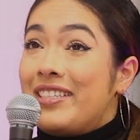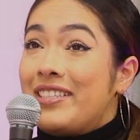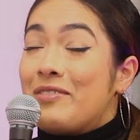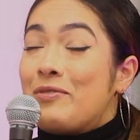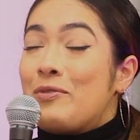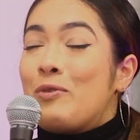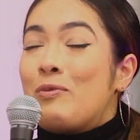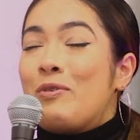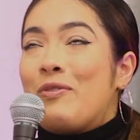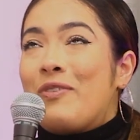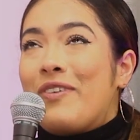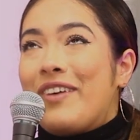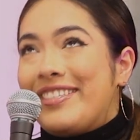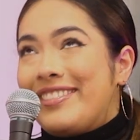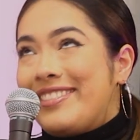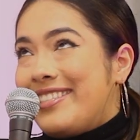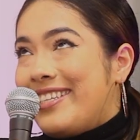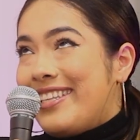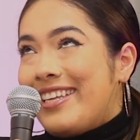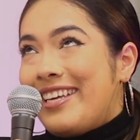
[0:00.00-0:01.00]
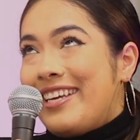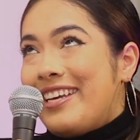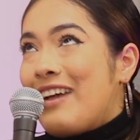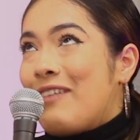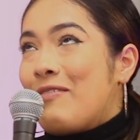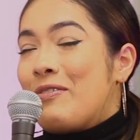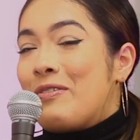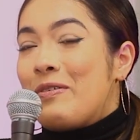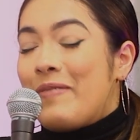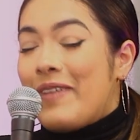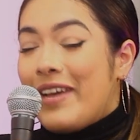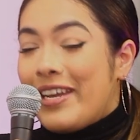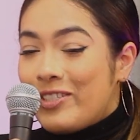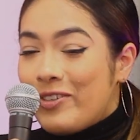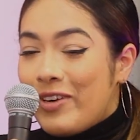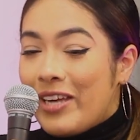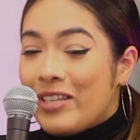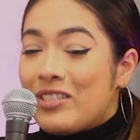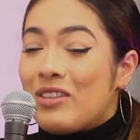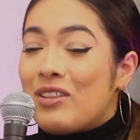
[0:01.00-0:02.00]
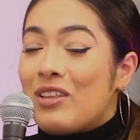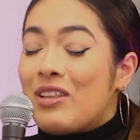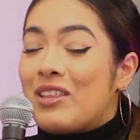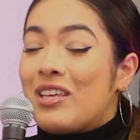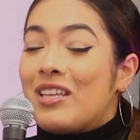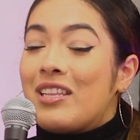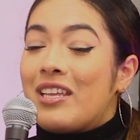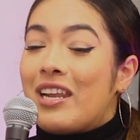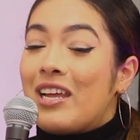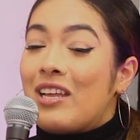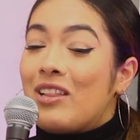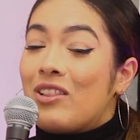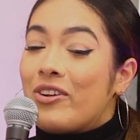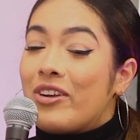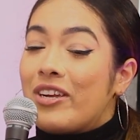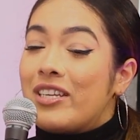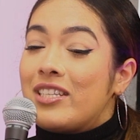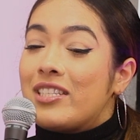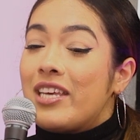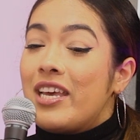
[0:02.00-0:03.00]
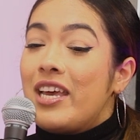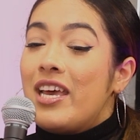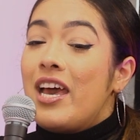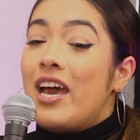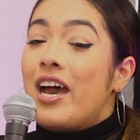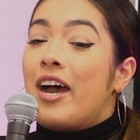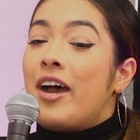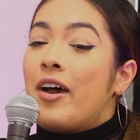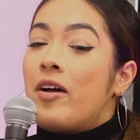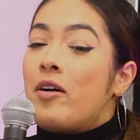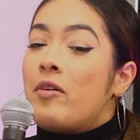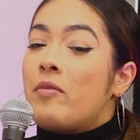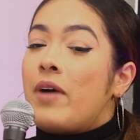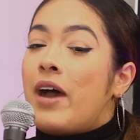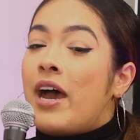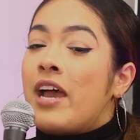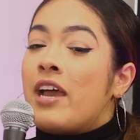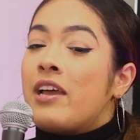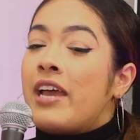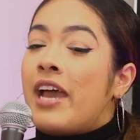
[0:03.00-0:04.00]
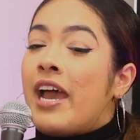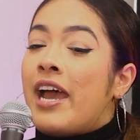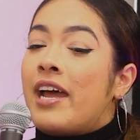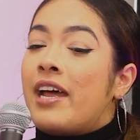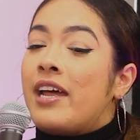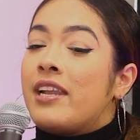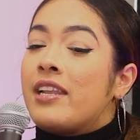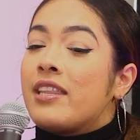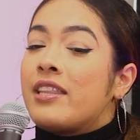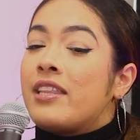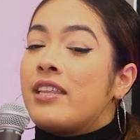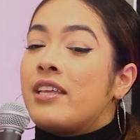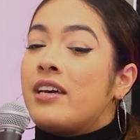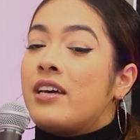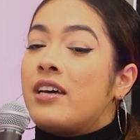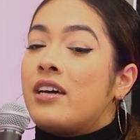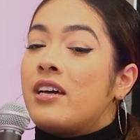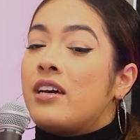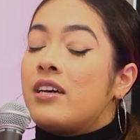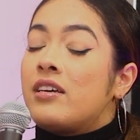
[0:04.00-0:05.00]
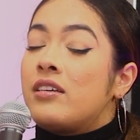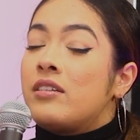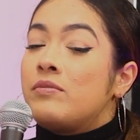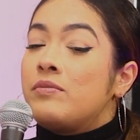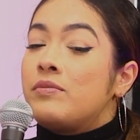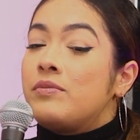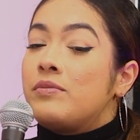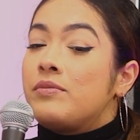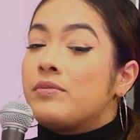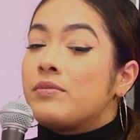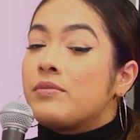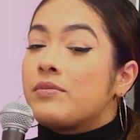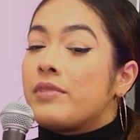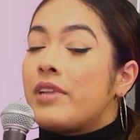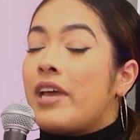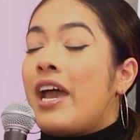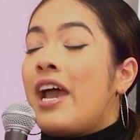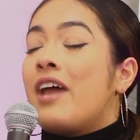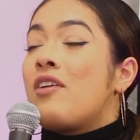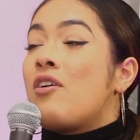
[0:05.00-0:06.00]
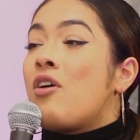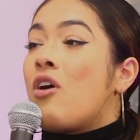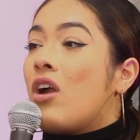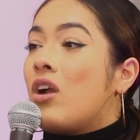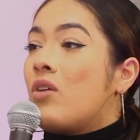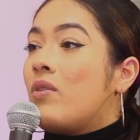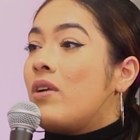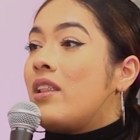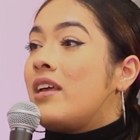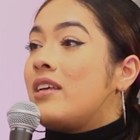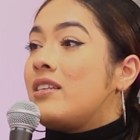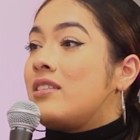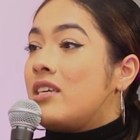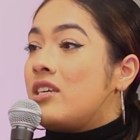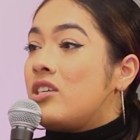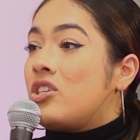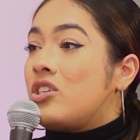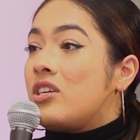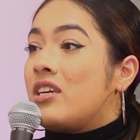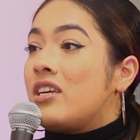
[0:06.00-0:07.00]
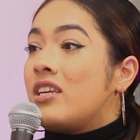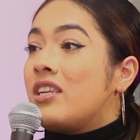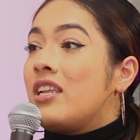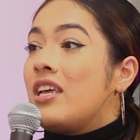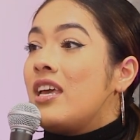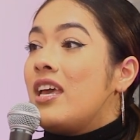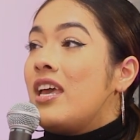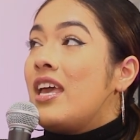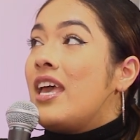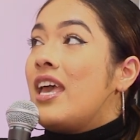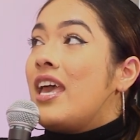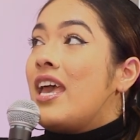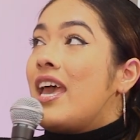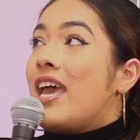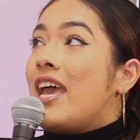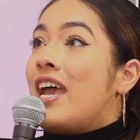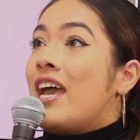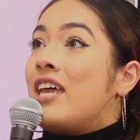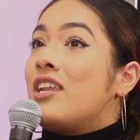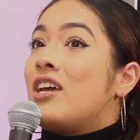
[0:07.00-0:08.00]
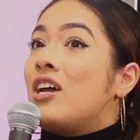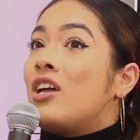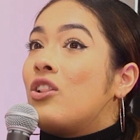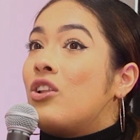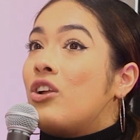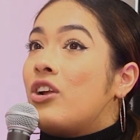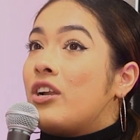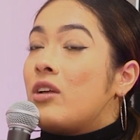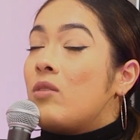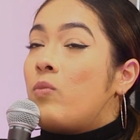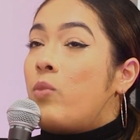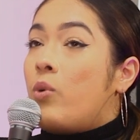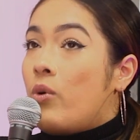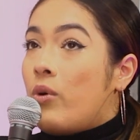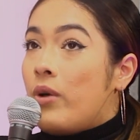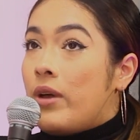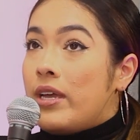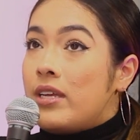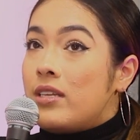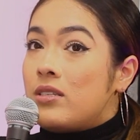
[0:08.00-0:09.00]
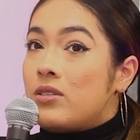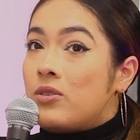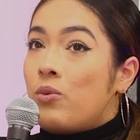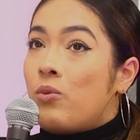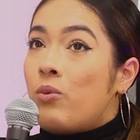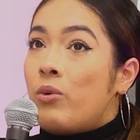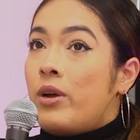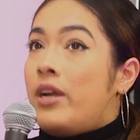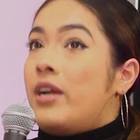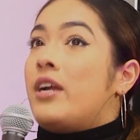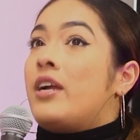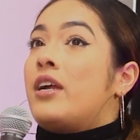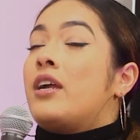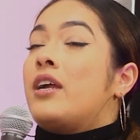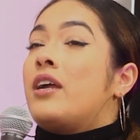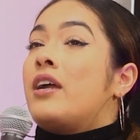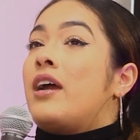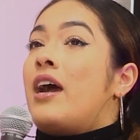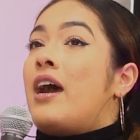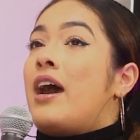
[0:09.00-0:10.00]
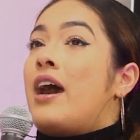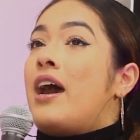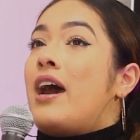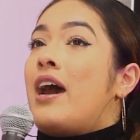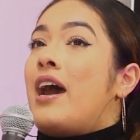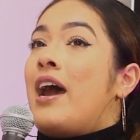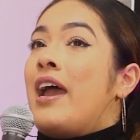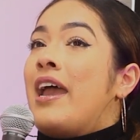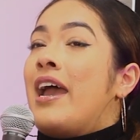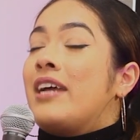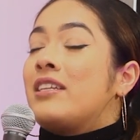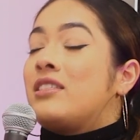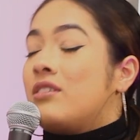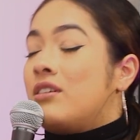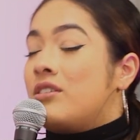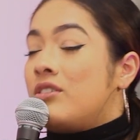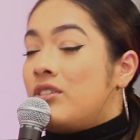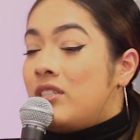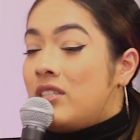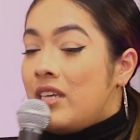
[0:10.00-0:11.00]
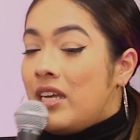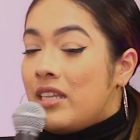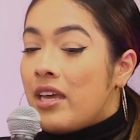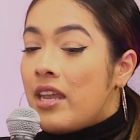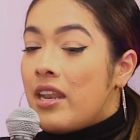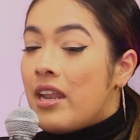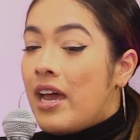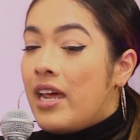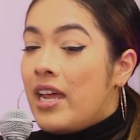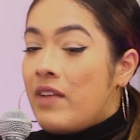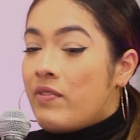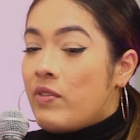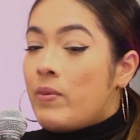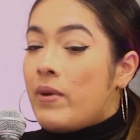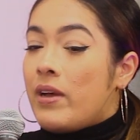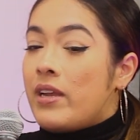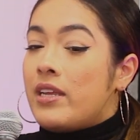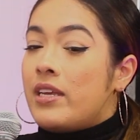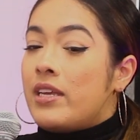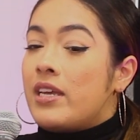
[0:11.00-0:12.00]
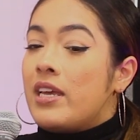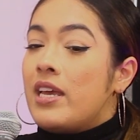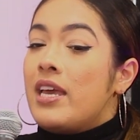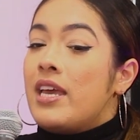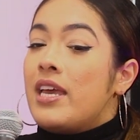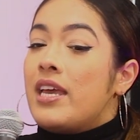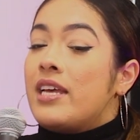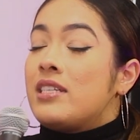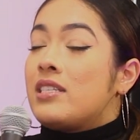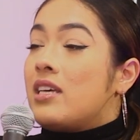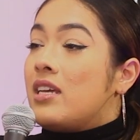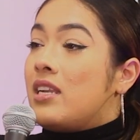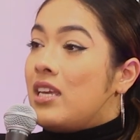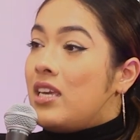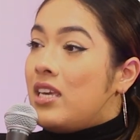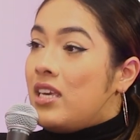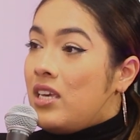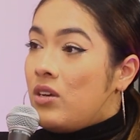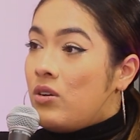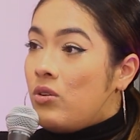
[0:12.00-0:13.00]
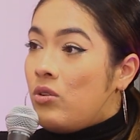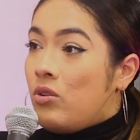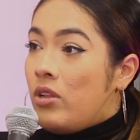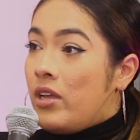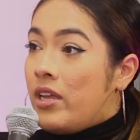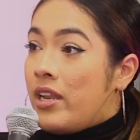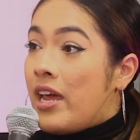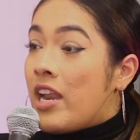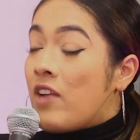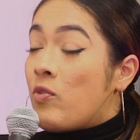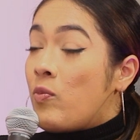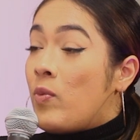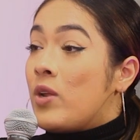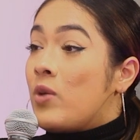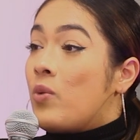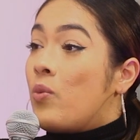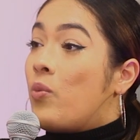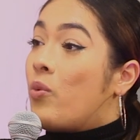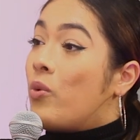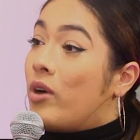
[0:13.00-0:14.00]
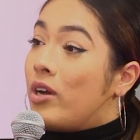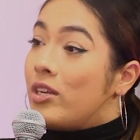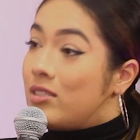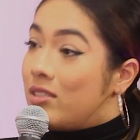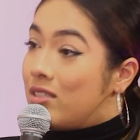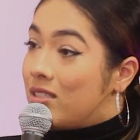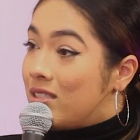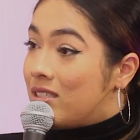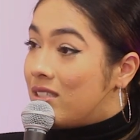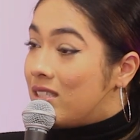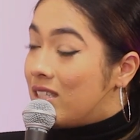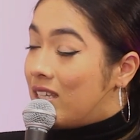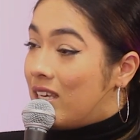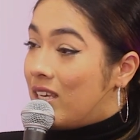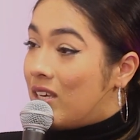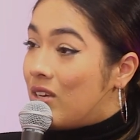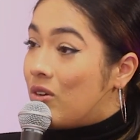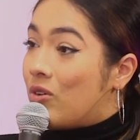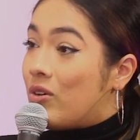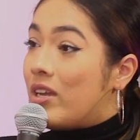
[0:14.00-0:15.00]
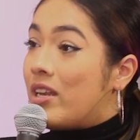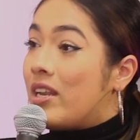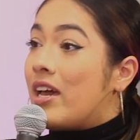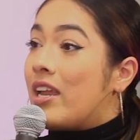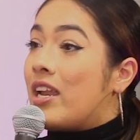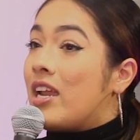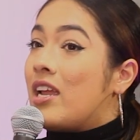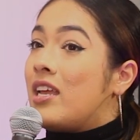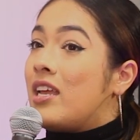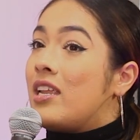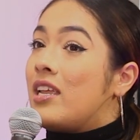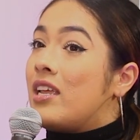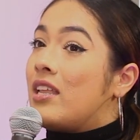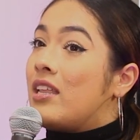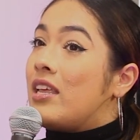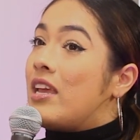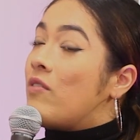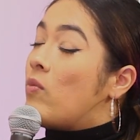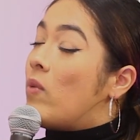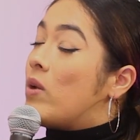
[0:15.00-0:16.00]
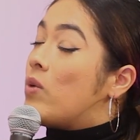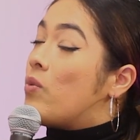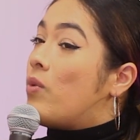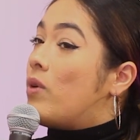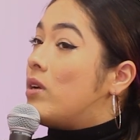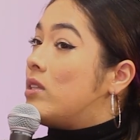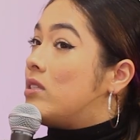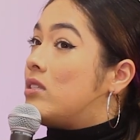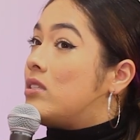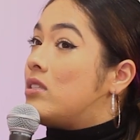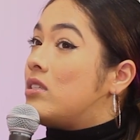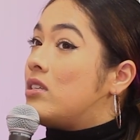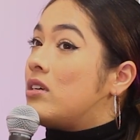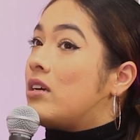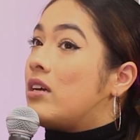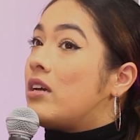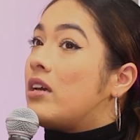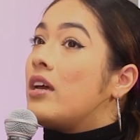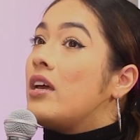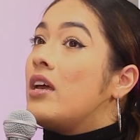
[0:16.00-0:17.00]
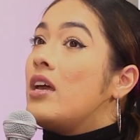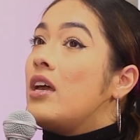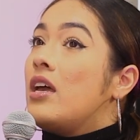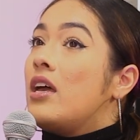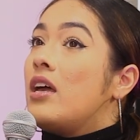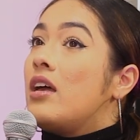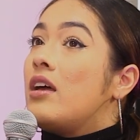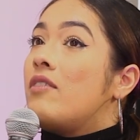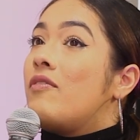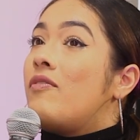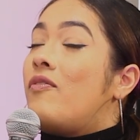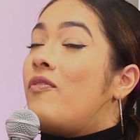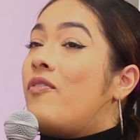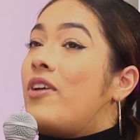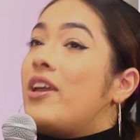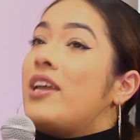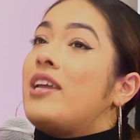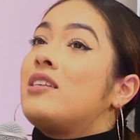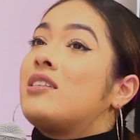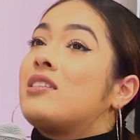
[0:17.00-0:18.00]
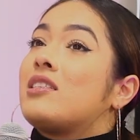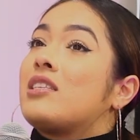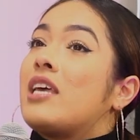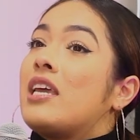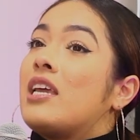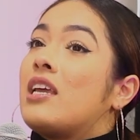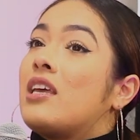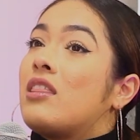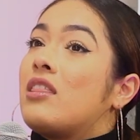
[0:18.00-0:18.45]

Well, before I say that, I want to backtrack to the thing that I learned. Um, I had the... I had a hard realization... and a learning point where I had to understand that not everybody is going to heal, and not everybody wants to heal, and not everybody wants to face, like,